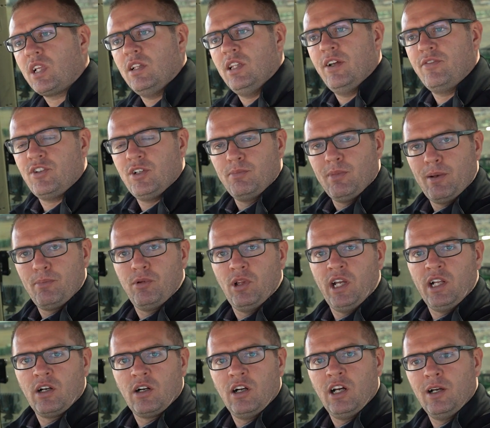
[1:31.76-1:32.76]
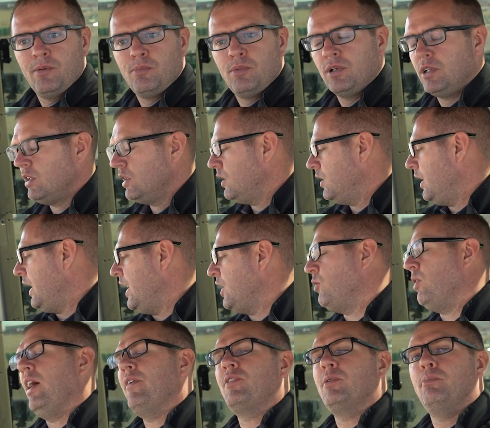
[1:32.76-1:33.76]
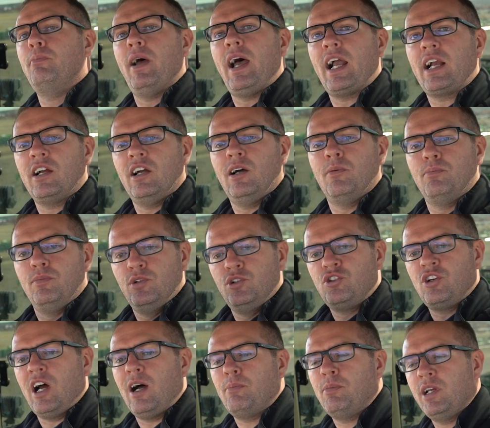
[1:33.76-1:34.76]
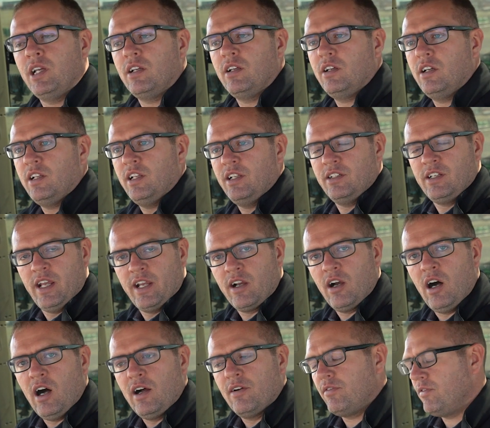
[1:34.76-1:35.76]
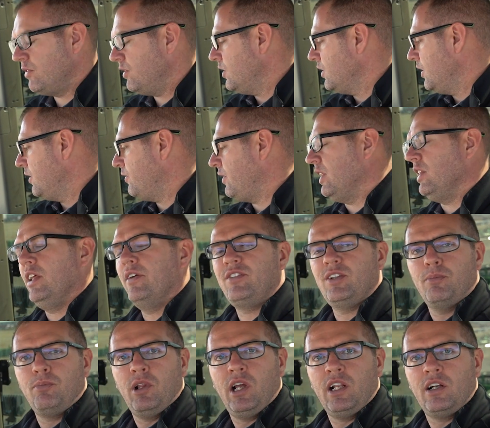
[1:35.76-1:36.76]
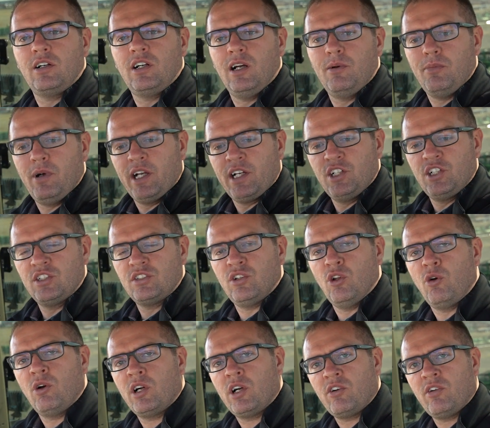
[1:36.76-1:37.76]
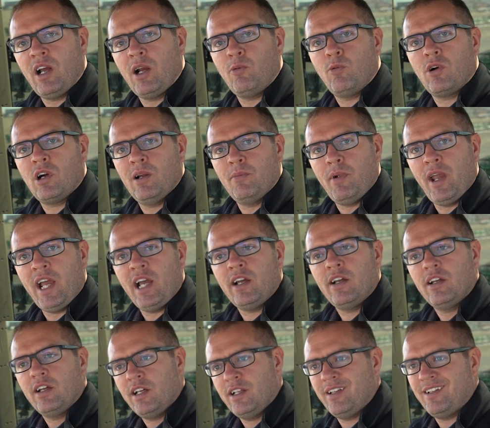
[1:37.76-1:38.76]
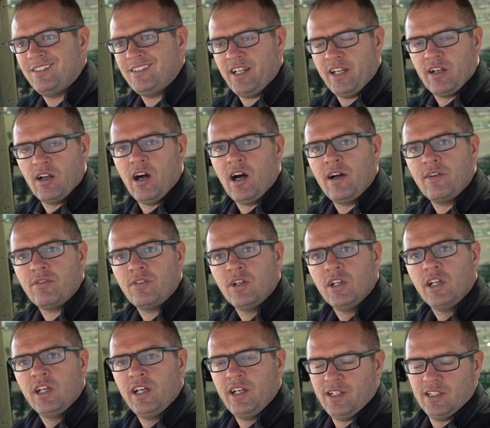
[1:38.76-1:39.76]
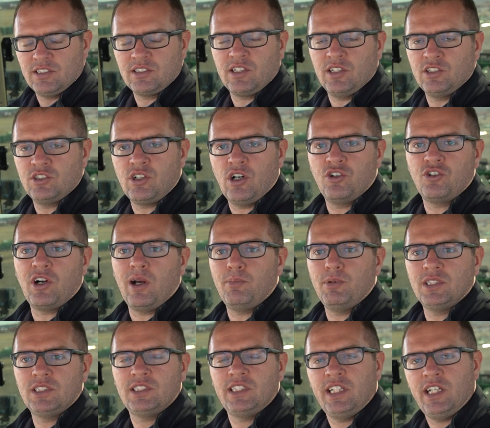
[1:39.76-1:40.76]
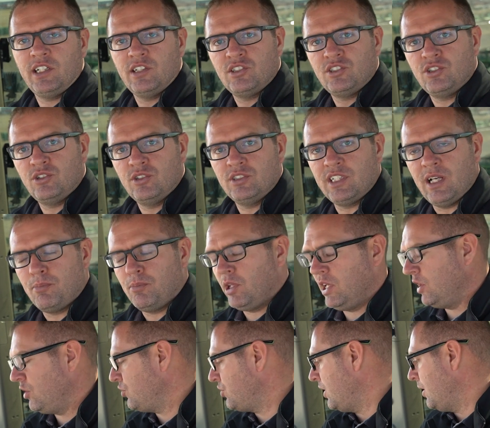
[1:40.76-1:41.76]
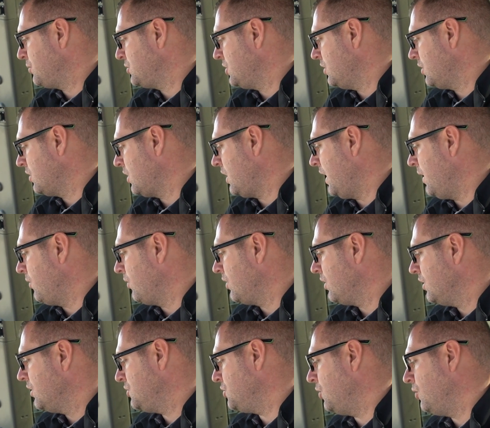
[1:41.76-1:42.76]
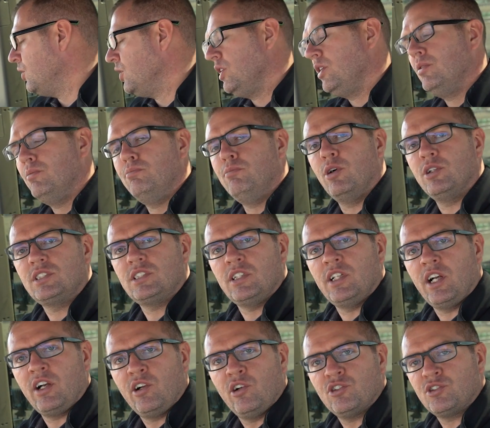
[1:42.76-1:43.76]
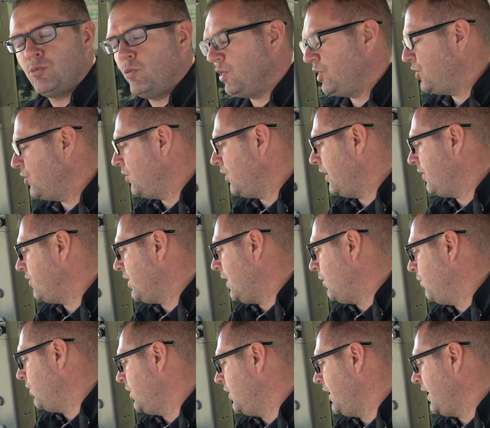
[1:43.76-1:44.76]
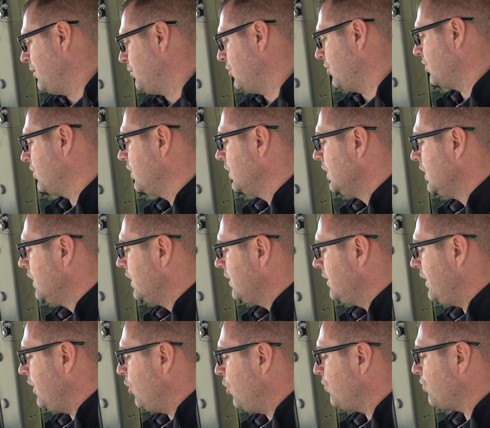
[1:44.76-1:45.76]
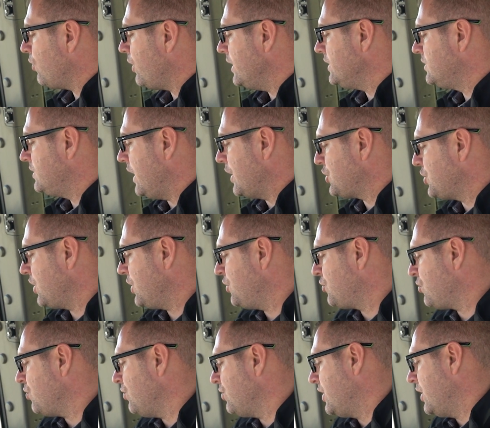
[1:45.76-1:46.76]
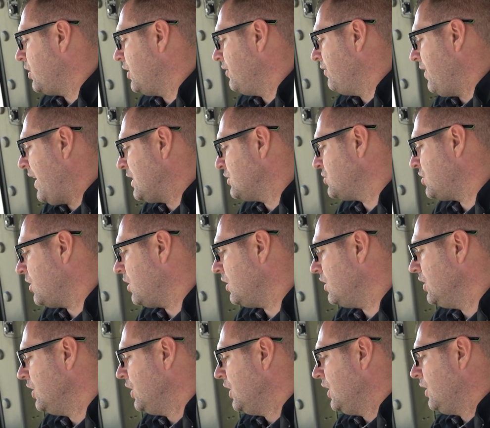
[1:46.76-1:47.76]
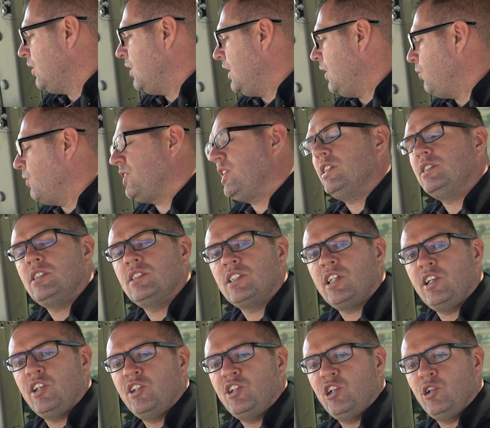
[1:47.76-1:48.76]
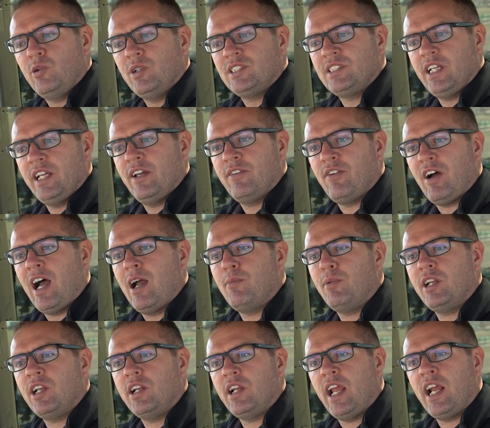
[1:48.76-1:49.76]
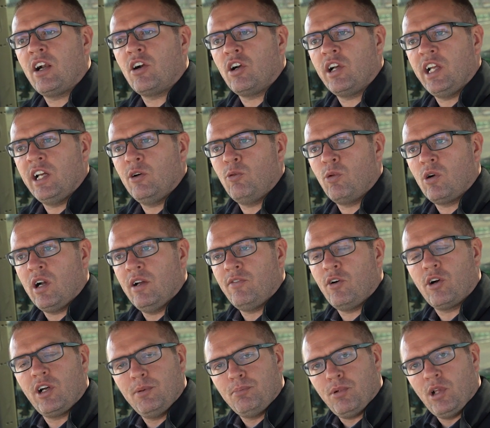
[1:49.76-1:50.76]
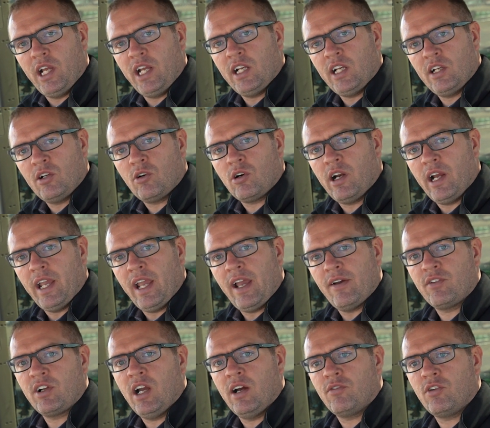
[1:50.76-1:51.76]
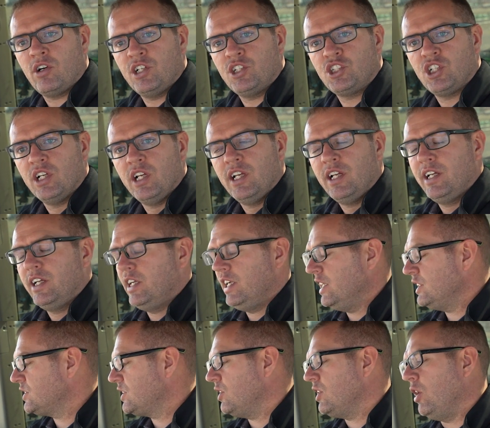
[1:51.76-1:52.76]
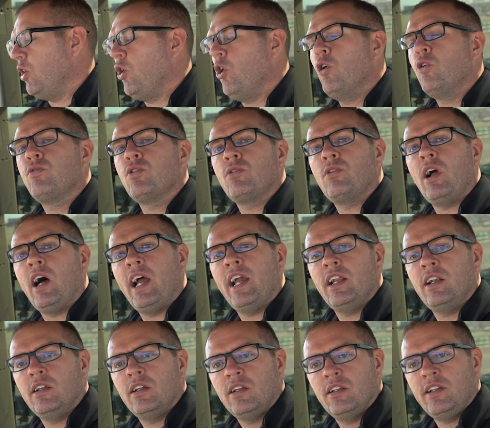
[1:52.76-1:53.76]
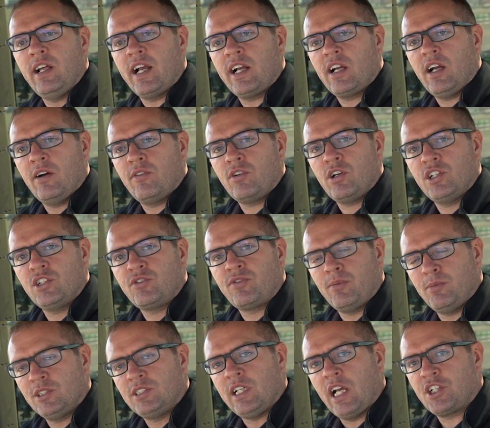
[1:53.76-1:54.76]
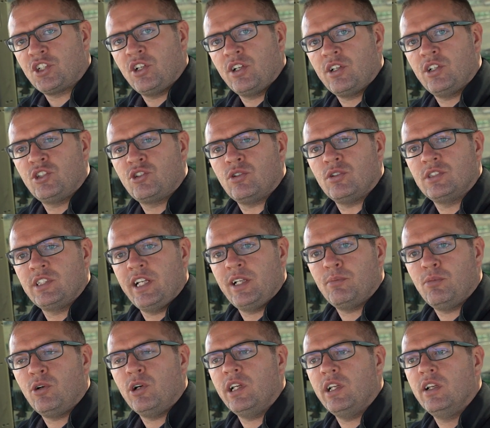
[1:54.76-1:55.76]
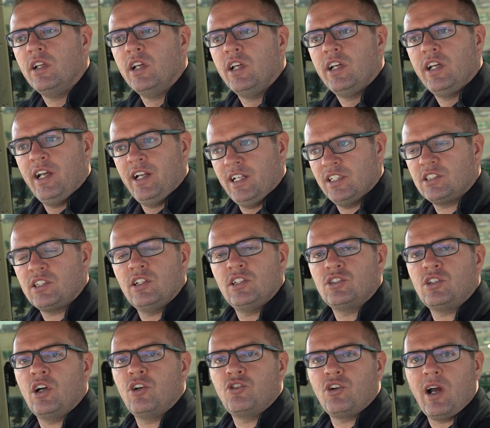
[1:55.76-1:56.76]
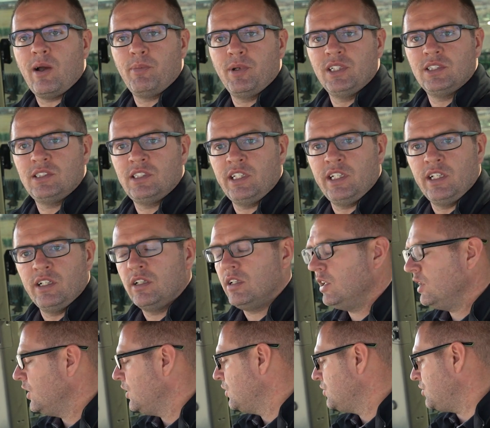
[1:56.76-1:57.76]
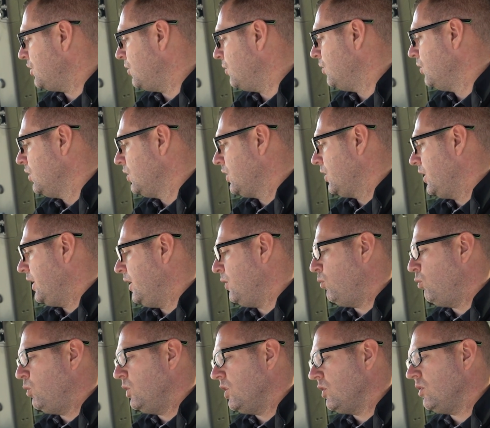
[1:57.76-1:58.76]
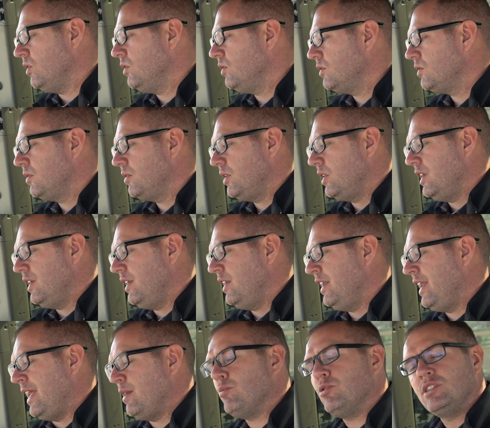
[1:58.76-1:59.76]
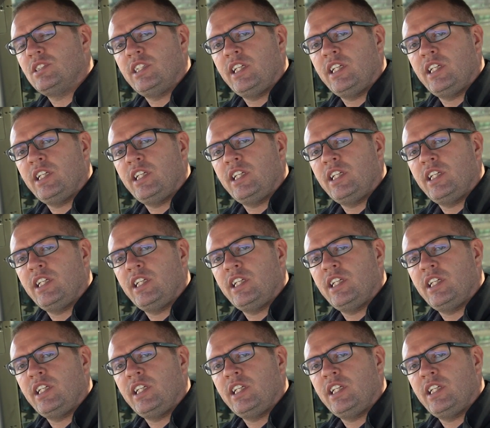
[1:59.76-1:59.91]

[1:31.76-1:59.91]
lifted my planter up. I don't have to back up, drop it, and then take off. If I lift the planter up, I can just lower it right where I'm at and then take off and it's going to start dropping seed as soon as that planter drops to the ground. So most scenarios, we do leave that one enabled. The override section control during fast start, uh, what this is going to do is if I'm in an area where I've already planted or I have coverage, it's going to override that coverage from a section control standpoint and it's going to start dropping seed. So it will Enable